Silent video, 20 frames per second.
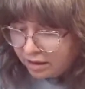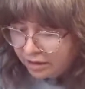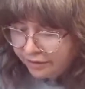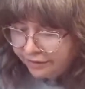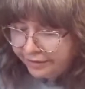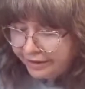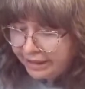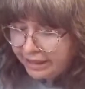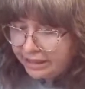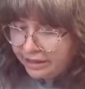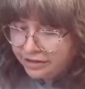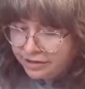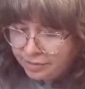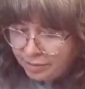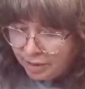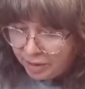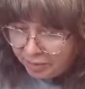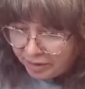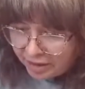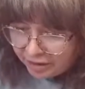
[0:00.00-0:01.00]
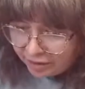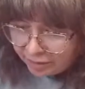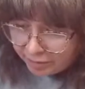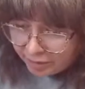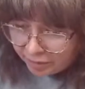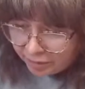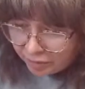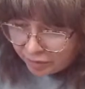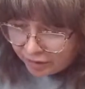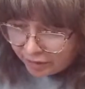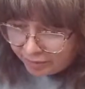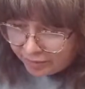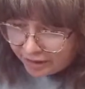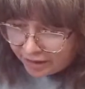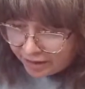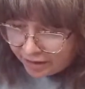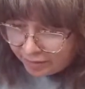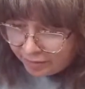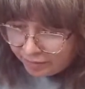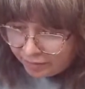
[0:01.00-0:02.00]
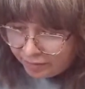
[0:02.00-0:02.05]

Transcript: I think there's maybe a little bit more up there.